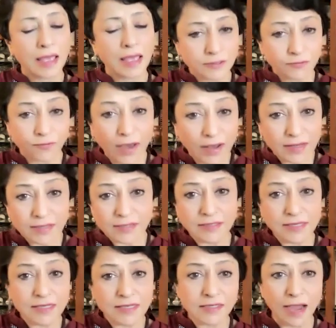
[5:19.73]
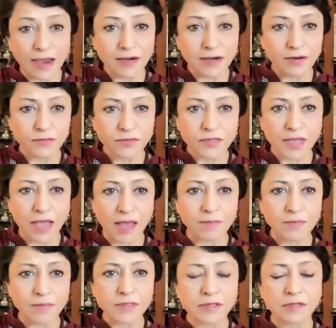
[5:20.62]
As far as this kind of
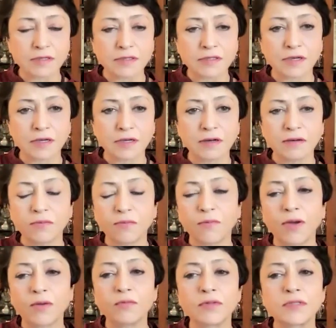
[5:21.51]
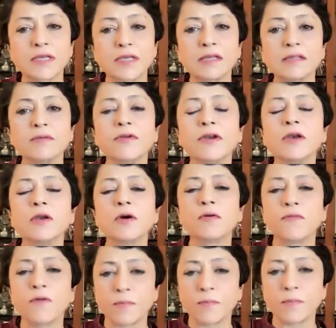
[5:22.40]
scam is concerned, one would say the
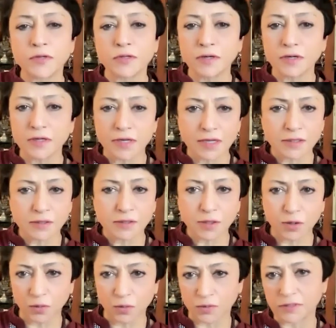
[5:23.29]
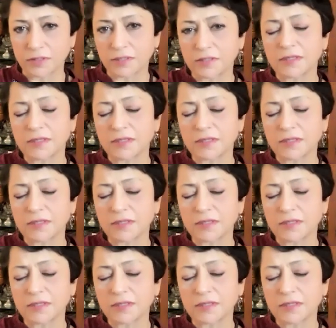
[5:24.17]
window of opportunity is closed.